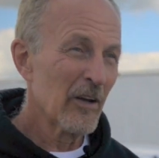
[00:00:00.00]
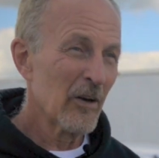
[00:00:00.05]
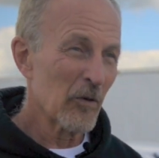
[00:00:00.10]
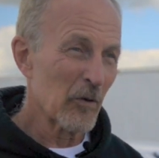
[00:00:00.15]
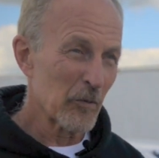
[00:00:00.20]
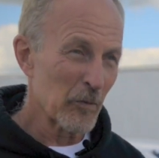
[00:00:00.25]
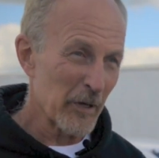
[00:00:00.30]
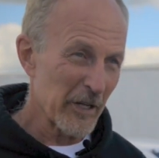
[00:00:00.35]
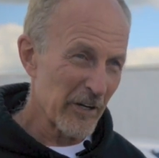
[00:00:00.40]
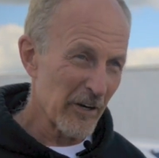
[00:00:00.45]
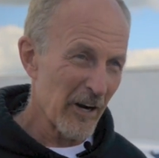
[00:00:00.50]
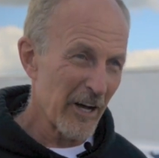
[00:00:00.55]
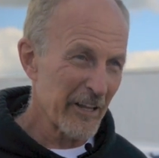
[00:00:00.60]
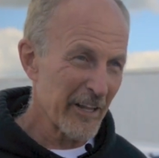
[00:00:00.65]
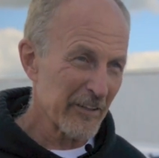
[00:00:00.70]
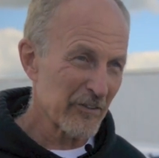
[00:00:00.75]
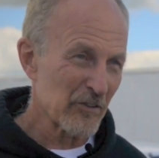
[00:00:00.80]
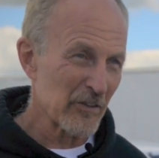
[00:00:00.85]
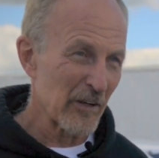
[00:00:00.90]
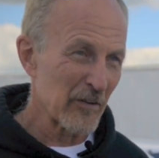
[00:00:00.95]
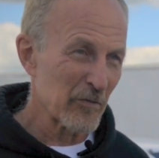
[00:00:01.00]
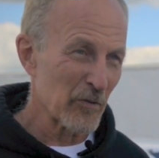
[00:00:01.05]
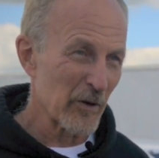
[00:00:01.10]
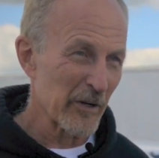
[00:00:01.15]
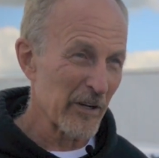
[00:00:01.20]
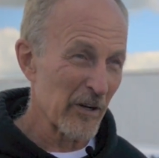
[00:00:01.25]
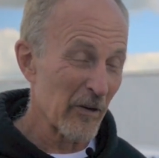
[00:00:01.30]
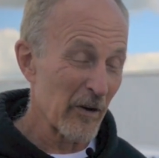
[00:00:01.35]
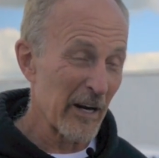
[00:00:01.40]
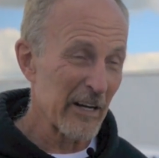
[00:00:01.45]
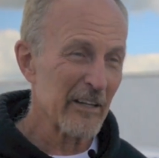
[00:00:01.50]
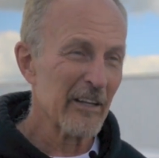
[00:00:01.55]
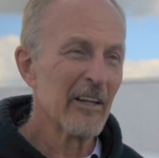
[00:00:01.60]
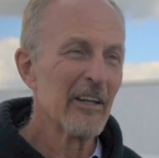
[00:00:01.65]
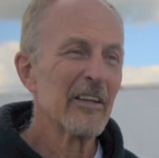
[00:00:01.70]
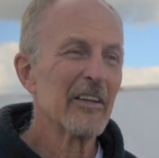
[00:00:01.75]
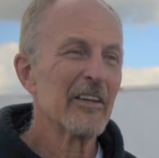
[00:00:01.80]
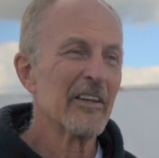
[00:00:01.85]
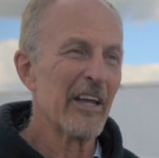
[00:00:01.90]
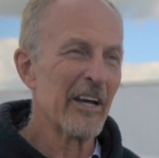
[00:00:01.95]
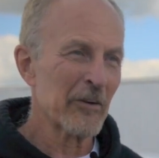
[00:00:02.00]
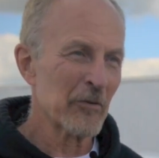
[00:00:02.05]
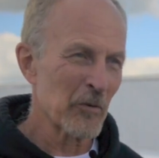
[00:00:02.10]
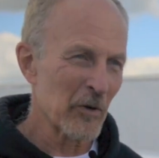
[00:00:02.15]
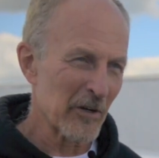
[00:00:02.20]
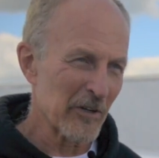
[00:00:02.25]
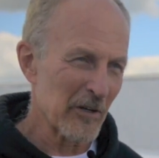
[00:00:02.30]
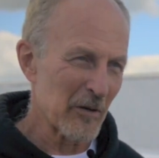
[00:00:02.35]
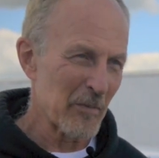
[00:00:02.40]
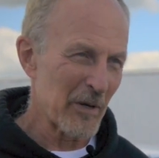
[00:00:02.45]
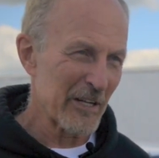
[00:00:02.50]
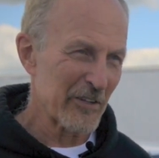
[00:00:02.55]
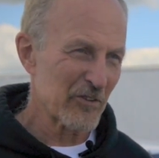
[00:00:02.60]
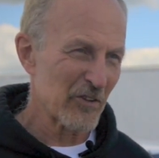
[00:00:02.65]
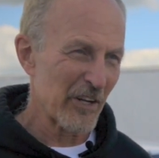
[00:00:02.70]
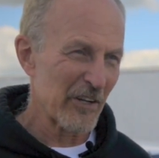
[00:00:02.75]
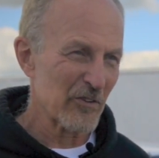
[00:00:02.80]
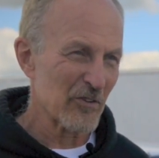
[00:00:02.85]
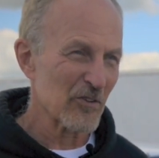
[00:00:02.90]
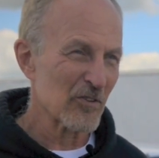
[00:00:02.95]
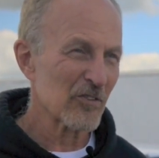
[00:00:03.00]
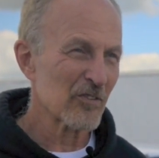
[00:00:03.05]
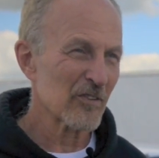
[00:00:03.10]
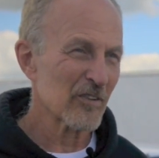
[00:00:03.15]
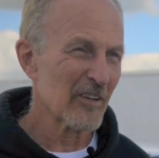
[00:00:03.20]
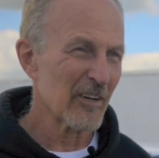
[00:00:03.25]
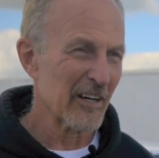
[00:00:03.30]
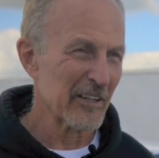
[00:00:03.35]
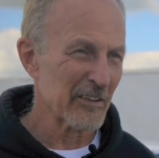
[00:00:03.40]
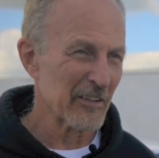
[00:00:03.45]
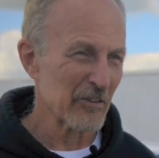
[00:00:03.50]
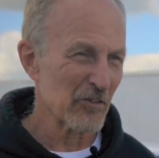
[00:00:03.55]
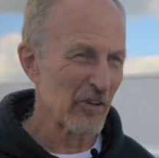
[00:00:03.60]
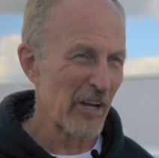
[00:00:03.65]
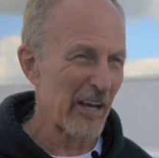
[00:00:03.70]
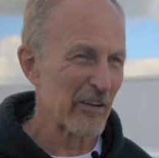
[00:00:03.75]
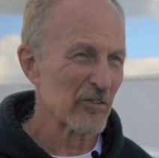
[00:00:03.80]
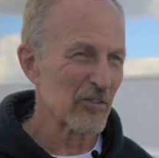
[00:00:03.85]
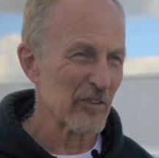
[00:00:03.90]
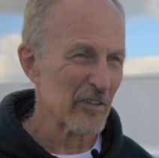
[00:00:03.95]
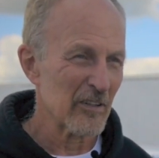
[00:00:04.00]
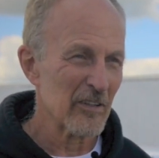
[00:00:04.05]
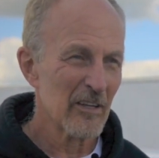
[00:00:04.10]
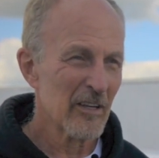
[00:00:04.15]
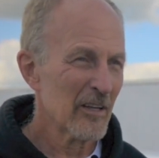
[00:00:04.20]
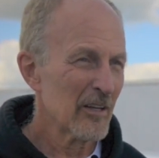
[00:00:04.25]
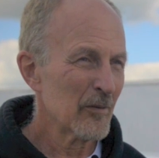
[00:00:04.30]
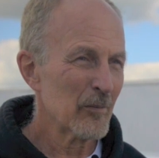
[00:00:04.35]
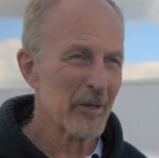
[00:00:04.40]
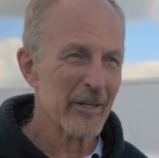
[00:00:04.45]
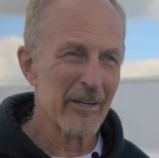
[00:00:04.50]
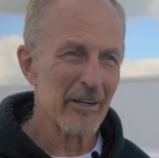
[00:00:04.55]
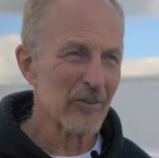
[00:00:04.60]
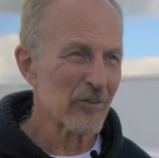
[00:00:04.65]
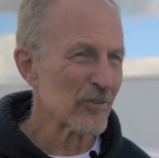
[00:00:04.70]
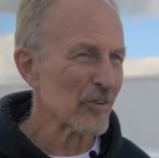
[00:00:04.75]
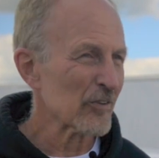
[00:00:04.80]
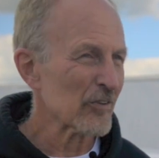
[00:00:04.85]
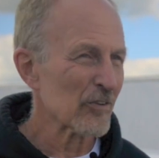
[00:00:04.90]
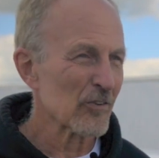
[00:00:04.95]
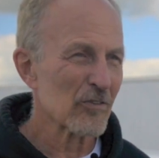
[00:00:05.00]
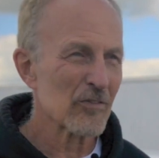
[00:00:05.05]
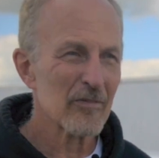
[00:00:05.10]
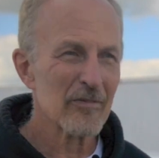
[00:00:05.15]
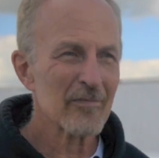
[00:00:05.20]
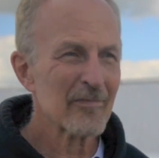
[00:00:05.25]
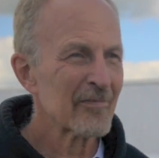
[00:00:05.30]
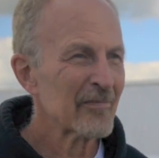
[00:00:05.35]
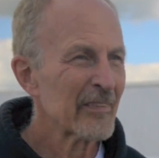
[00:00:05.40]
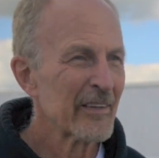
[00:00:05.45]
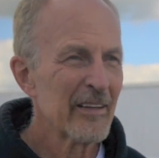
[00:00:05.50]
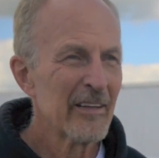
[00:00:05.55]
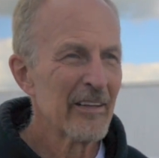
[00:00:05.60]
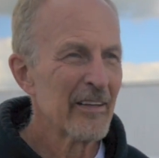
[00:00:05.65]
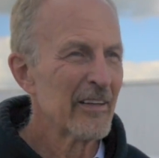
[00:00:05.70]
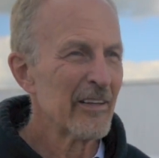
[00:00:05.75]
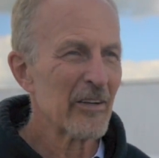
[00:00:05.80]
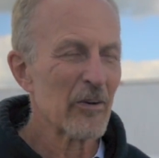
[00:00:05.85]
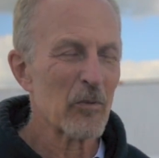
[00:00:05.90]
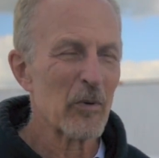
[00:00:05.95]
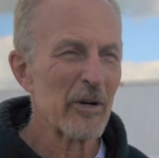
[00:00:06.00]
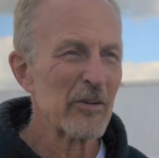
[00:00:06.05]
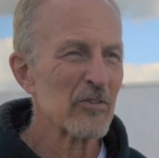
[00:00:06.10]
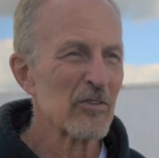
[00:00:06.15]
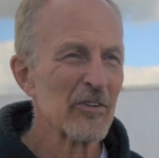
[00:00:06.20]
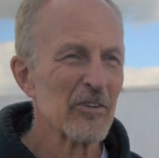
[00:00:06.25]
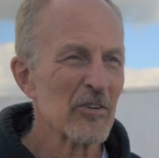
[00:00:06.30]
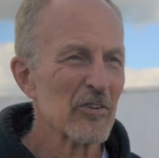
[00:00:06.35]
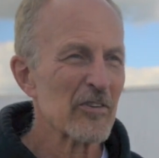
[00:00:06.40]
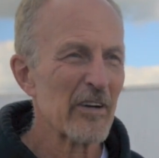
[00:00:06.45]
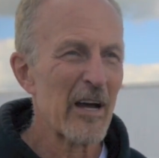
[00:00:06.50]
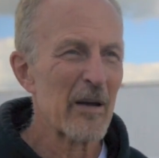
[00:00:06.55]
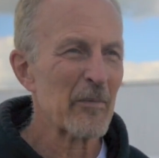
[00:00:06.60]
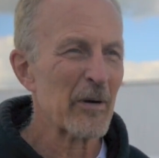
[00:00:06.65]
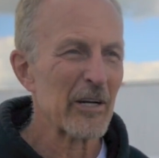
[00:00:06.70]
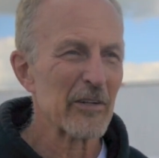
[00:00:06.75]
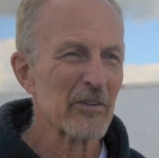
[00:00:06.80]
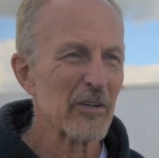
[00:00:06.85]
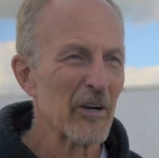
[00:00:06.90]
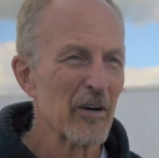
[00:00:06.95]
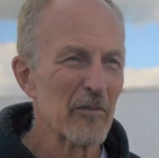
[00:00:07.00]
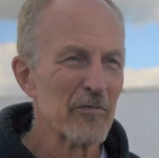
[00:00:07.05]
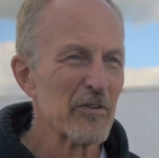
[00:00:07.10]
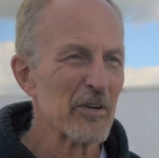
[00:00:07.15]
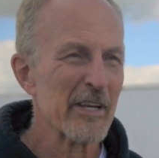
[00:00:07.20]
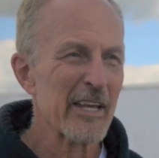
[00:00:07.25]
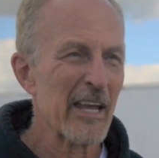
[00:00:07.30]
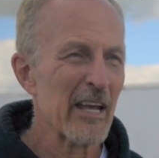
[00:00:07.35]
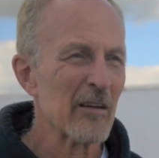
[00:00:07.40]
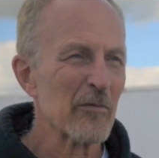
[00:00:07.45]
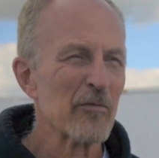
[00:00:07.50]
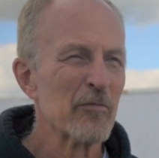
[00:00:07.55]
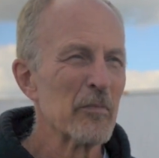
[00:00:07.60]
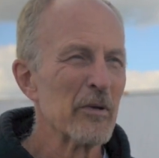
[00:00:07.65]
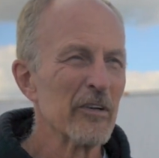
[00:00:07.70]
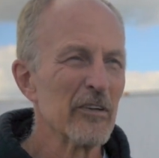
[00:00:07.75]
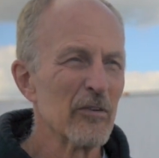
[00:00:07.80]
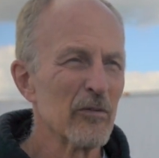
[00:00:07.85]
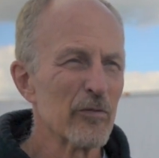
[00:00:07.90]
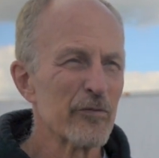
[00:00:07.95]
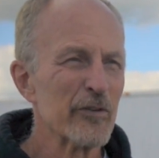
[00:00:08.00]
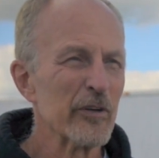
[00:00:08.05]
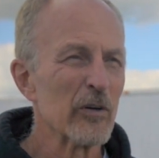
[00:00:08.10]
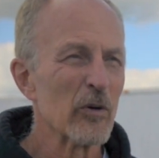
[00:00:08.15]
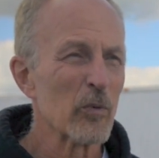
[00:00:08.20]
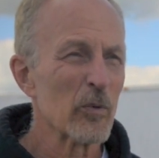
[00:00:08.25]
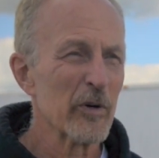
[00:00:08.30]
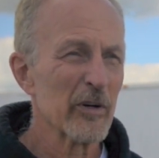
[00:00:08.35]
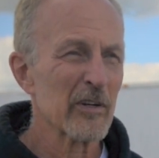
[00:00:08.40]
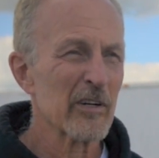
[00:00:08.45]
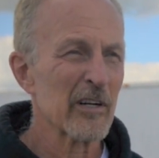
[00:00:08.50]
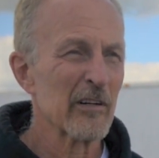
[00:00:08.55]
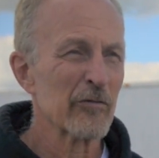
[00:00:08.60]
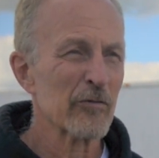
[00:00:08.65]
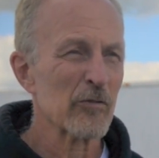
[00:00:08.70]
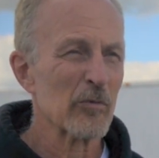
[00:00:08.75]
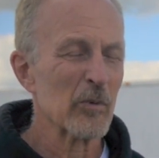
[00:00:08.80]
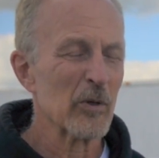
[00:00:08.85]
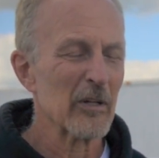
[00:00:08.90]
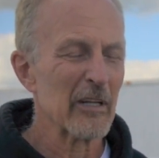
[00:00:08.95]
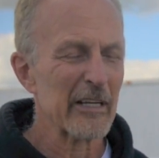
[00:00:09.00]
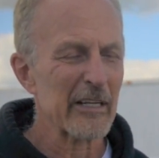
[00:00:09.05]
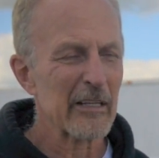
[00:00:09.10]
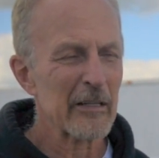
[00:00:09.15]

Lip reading: When we get all that stuff working right, then we're going to make changes on the chassis, because you're wasting your time out there if you can't feel real comfortable. Like,